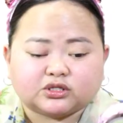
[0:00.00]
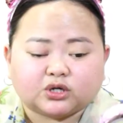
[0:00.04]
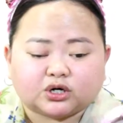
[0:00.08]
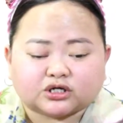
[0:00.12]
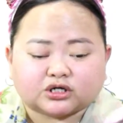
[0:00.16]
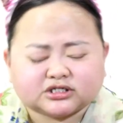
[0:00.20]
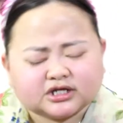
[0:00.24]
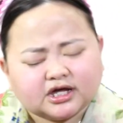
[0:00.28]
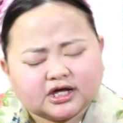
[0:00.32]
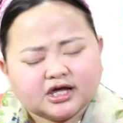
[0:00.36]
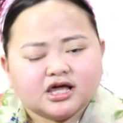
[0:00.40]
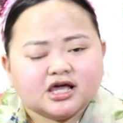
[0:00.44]

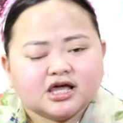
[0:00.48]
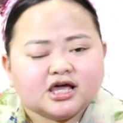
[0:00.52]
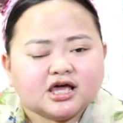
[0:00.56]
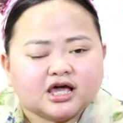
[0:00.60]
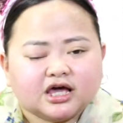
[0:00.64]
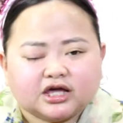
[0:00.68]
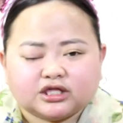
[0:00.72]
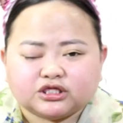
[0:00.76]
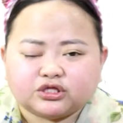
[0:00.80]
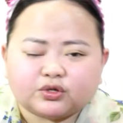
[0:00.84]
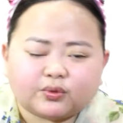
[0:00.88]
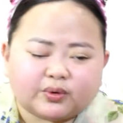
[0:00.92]
looked
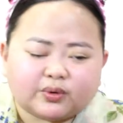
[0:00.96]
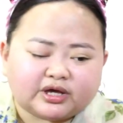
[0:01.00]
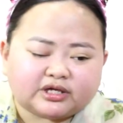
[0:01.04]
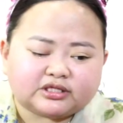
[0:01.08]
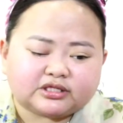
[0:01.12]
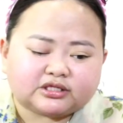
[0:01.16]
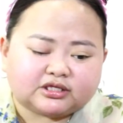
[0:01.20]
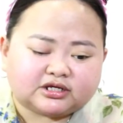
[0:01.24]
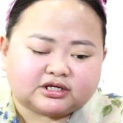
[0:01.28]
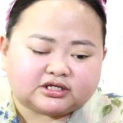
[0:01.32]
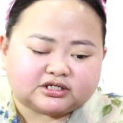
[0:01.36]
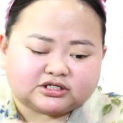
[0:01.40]
into it,
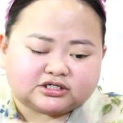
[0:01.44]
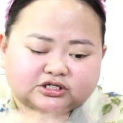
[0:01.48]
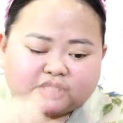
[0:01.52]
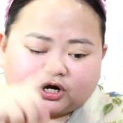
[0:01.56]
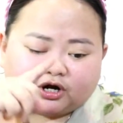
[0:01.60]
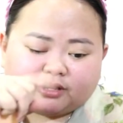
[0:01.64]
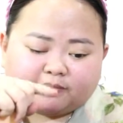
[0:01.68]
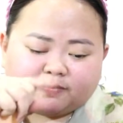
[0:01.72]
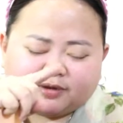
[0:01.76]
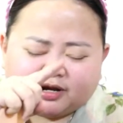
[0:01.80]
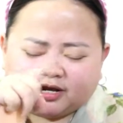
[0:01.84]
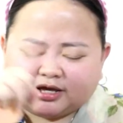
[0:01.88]
na
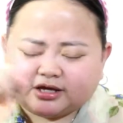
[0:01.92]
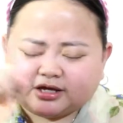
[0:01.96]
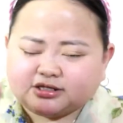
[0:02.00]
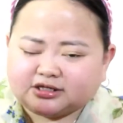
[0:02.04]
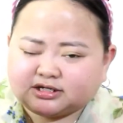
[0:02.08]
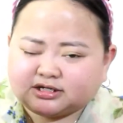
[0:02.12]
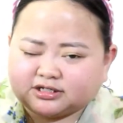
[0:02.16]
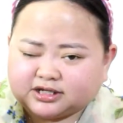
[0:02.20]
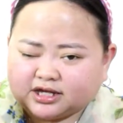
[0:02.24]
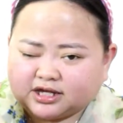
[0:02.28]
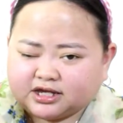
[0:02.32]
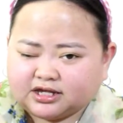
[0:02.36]
star pala yung
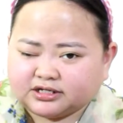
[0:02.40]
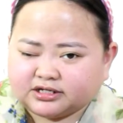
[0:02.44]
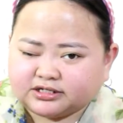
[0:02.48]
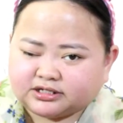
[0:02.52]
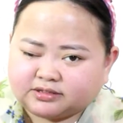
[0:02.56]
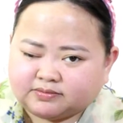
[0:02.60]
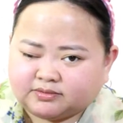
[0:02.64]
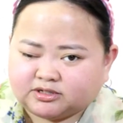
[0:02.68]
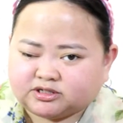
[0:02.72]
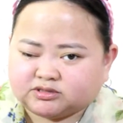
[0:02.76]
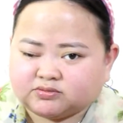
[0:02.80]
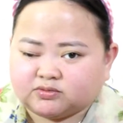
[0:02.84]
design niya sa
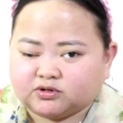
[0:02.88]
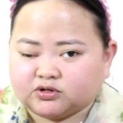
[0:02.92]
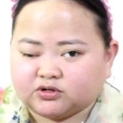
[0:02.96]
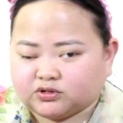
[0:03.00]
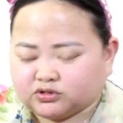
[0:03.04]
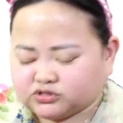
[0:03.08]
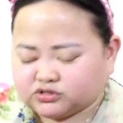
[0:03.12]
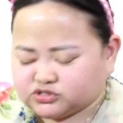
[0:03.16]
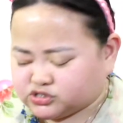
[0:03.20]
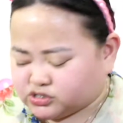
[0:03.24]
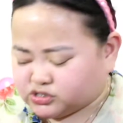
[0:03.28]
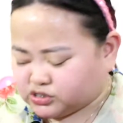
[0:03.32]
mismong
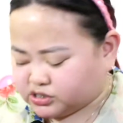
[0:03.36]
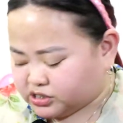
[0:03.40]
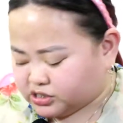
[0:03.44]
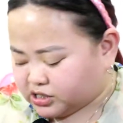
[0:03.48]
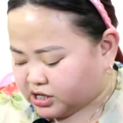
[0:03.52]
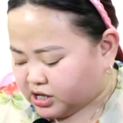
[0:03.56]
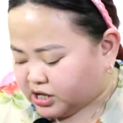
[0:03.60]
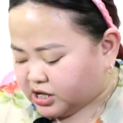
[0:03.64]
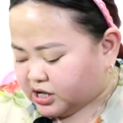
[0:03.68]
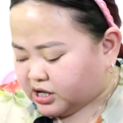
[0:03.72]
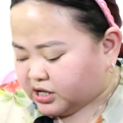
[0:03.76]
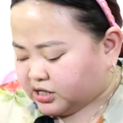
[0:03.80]
cushion.
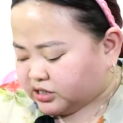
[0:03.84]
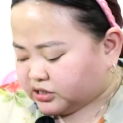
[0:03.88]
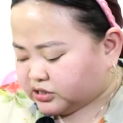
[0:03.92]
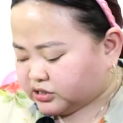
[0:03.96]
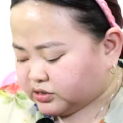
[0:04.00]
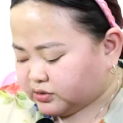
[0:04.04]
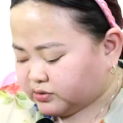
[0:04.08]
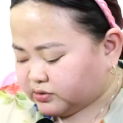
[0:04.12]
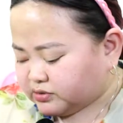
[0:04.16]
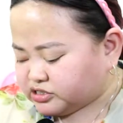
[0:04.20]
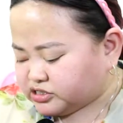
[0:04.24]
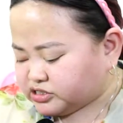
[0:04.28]

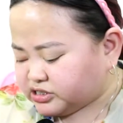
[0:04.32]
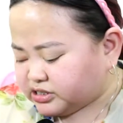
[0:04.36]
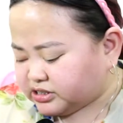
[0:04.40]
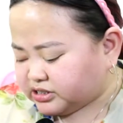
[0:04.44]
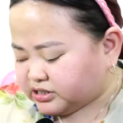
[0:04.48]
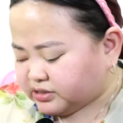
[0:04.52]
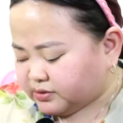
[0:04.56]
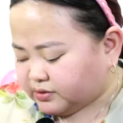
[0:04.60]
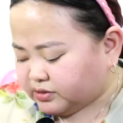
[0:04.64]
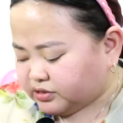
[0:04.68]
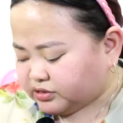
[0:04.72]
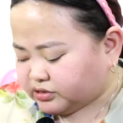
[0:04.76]
So we're
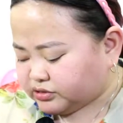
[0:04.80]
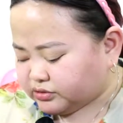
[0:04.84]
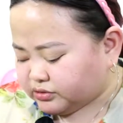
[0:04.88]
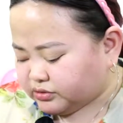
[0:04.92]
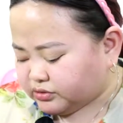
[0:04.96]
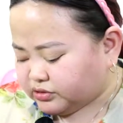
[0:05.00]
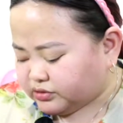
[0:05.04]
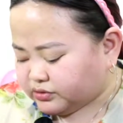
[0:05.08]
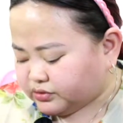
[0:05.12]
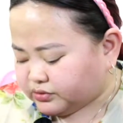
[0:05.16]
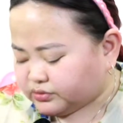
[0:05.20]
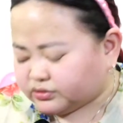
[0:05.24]
just going to
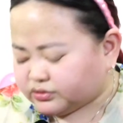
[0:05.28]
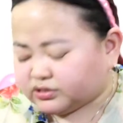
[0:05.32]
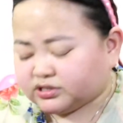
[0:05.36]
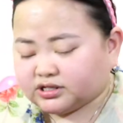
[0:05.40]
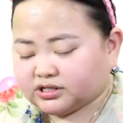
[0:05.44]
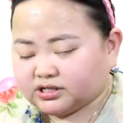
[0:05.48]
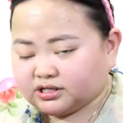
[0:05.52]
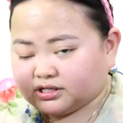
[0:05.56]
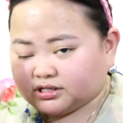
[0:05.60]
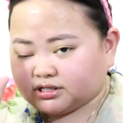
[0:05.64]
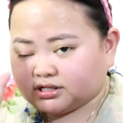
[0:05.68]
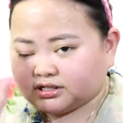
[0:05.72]
use
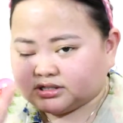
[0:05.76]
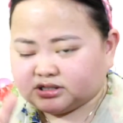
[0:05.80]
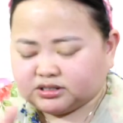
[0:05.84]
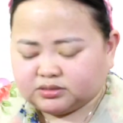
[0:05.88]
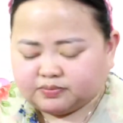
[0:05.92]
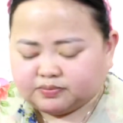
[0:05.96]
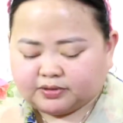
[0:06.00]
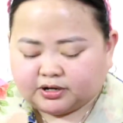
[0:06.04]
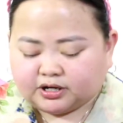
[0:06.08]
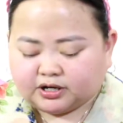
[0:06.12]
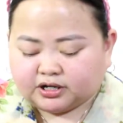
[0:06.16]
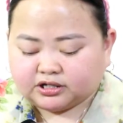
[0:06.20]
the
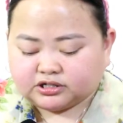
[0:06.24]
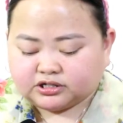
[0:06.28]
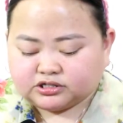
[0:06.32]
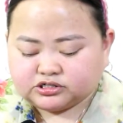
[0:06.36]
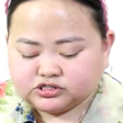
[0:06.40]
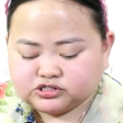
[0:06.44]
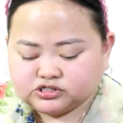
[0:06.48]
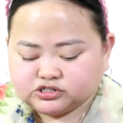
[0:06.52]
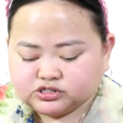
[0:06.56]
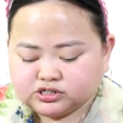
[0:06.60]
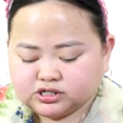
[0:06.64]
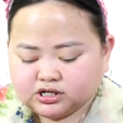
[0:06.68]

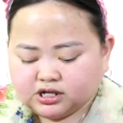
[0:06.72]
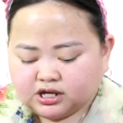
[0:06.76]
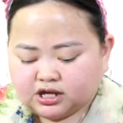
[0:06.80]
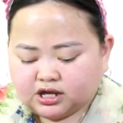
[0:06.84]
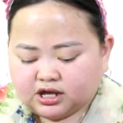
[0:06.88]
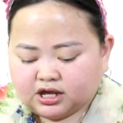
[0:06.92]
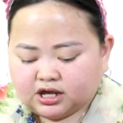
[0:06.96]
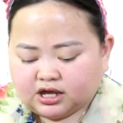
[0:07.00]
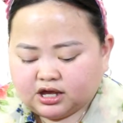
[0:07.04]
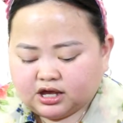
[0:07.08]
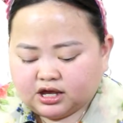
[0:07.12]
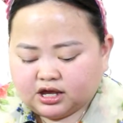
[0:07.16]
sponge.
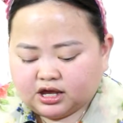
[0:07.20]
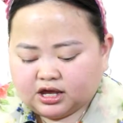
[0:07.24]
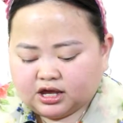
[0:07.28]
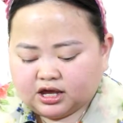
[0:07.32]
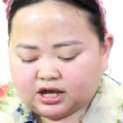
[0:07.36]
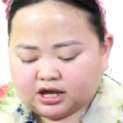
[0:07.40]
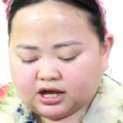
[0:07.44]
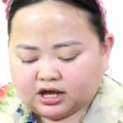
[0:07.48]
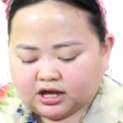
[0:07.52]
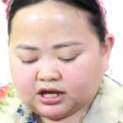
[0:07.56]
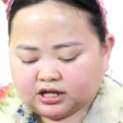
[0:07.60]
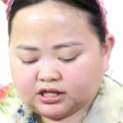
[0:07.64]

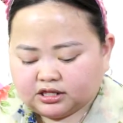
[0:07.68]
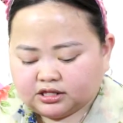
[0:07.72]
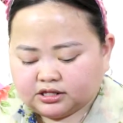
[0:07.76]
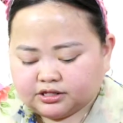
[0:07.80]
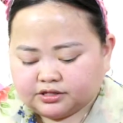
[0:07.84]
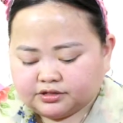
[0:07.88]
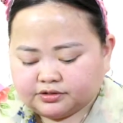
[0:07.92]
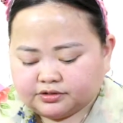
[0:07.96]
And